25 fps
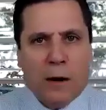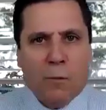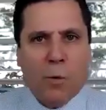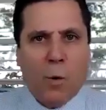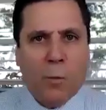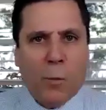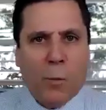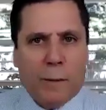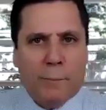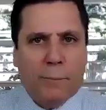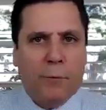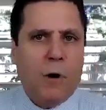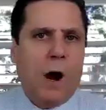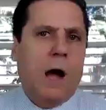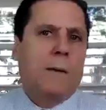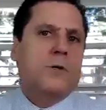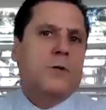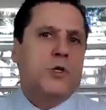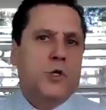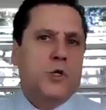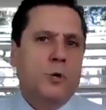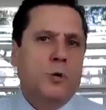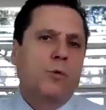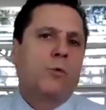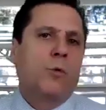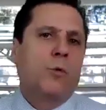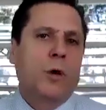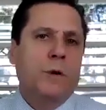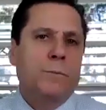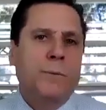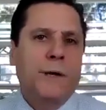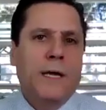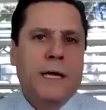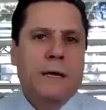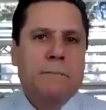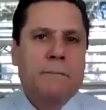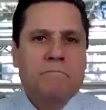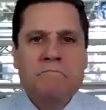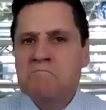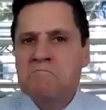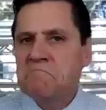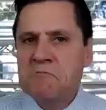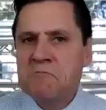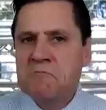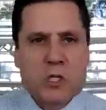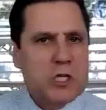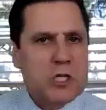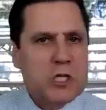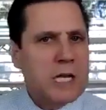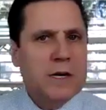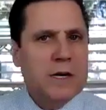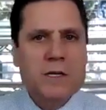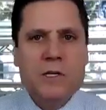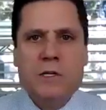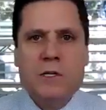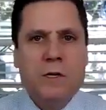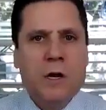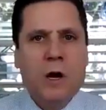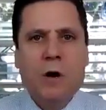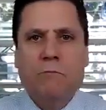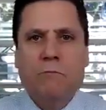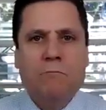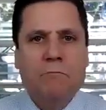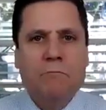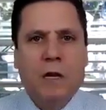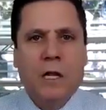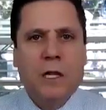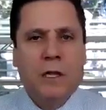what we promised you it would be, just send us a note.